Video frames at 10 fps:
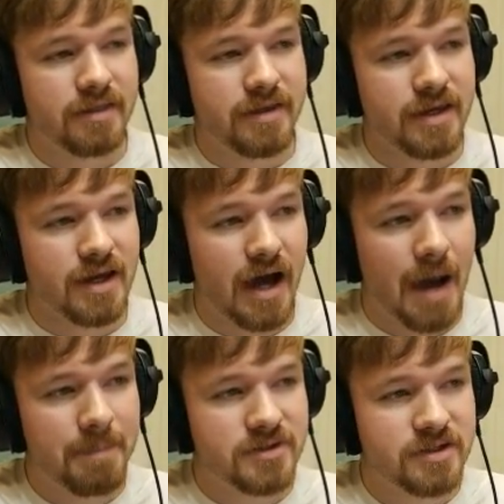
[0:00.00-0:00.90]
the
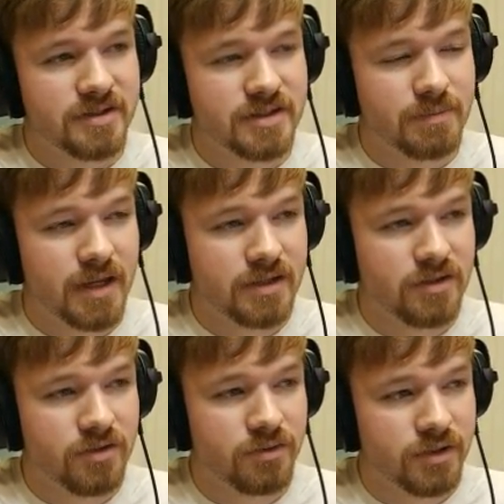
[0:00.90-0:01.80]
options
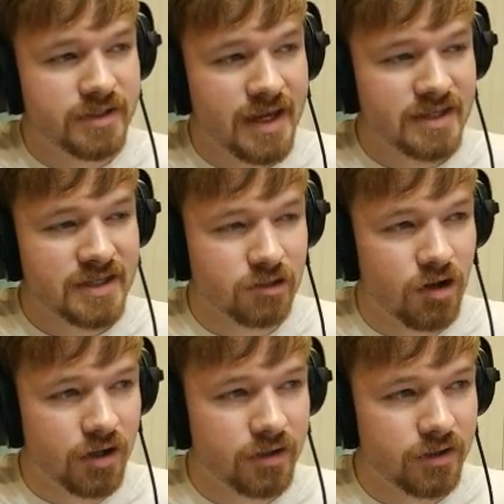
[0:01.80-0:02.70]
menu takes
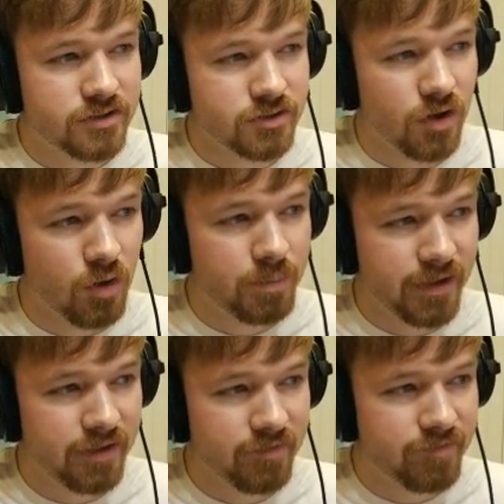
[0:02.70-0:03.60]
longer to
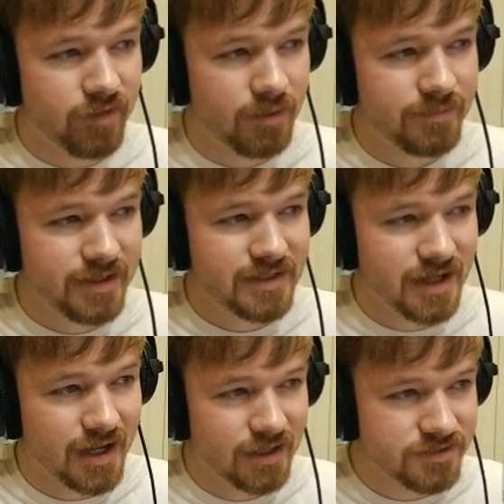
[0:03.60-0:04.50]
open from the
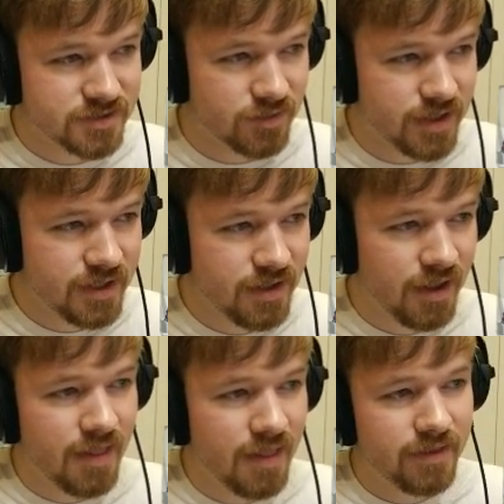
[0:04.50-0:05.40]
title screen
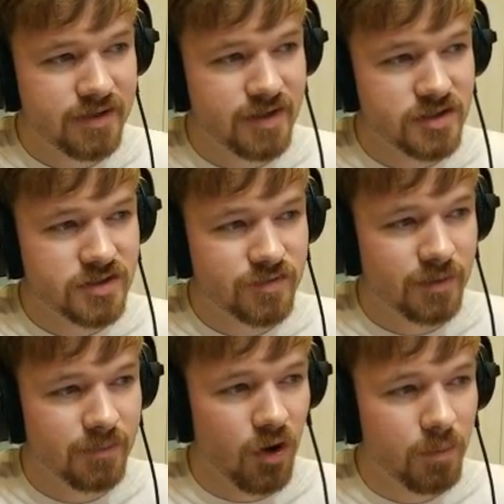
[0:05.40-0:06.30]
than it does
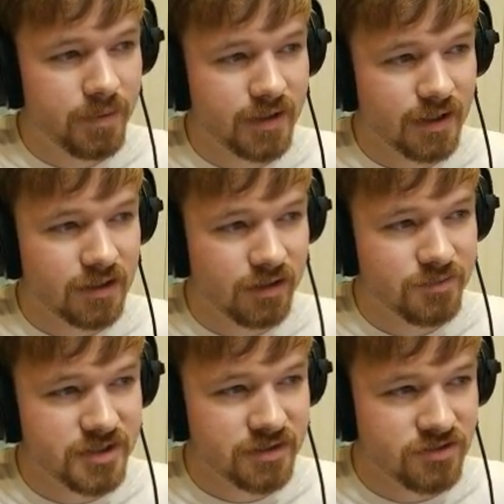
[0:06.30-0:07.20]
from opening and
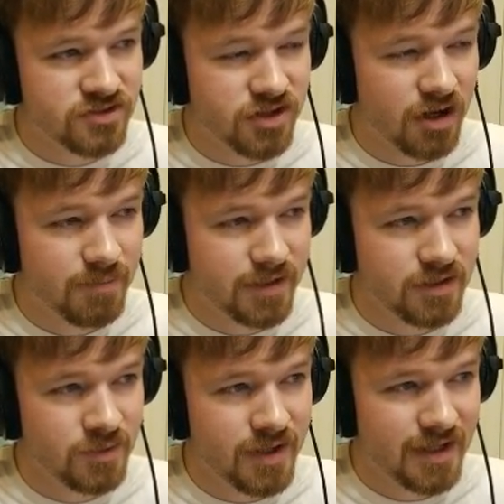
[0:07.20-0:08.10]
closing the start
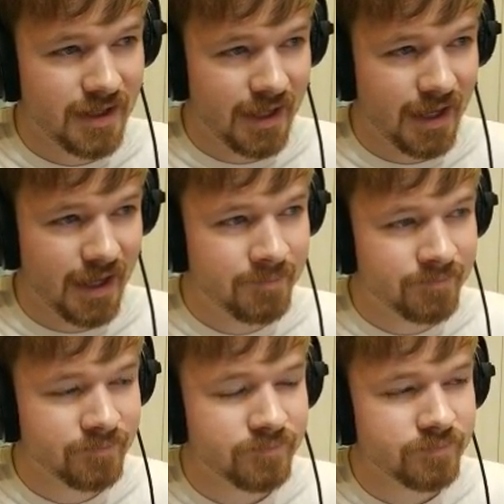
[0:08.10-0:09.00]
menu in-game.
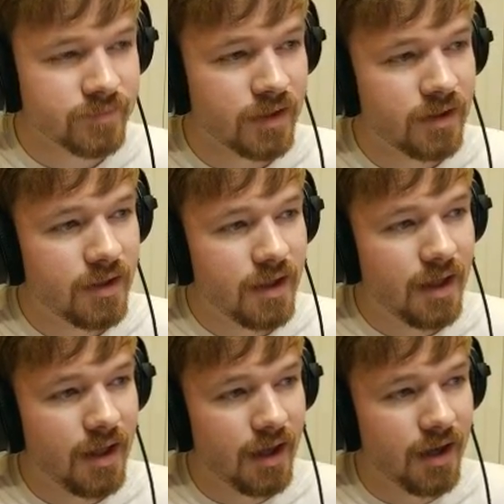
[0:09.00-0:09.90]

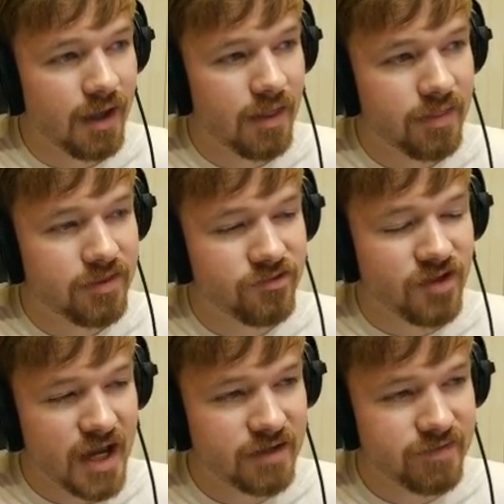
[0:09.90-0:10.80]
The
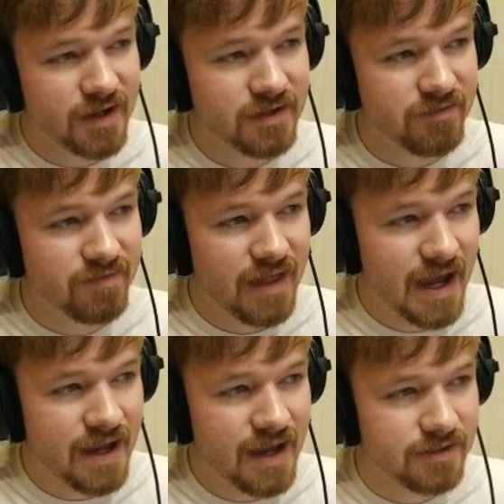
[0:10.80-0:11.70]
side effect of
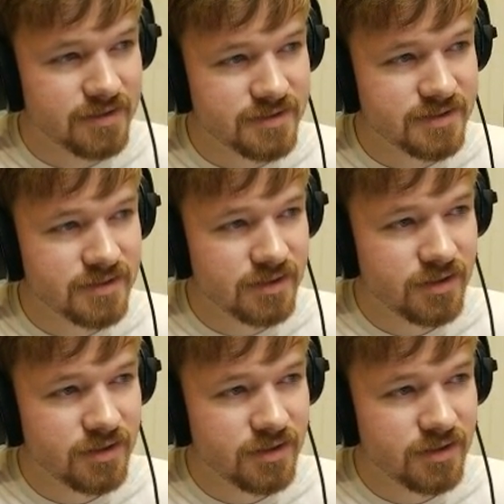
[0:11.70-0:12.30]
that is